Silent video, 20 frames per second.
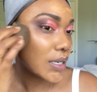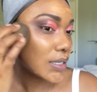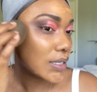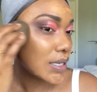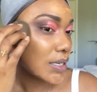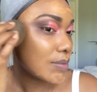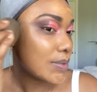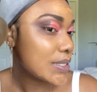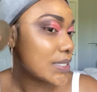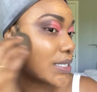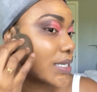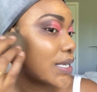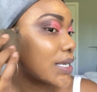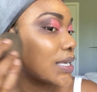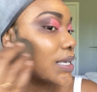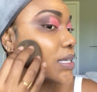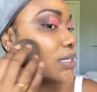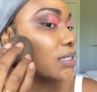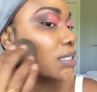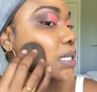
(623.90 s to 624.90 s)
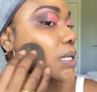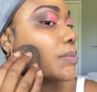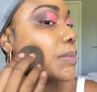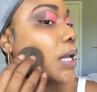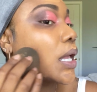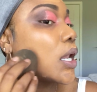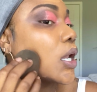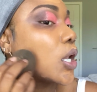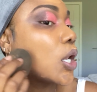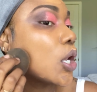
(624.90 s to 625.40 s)
they be taking some
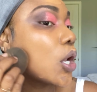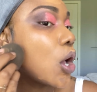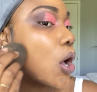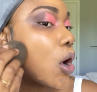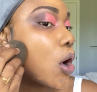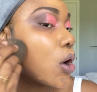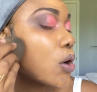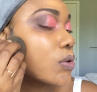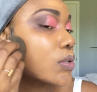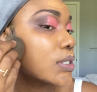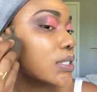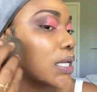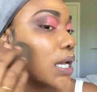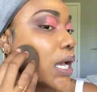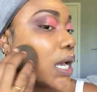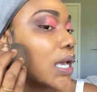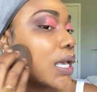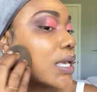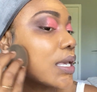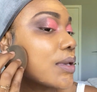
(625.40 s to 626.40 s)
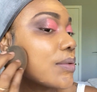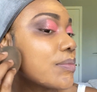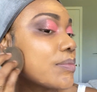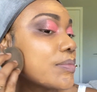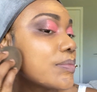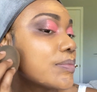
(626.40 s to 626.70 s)
long time.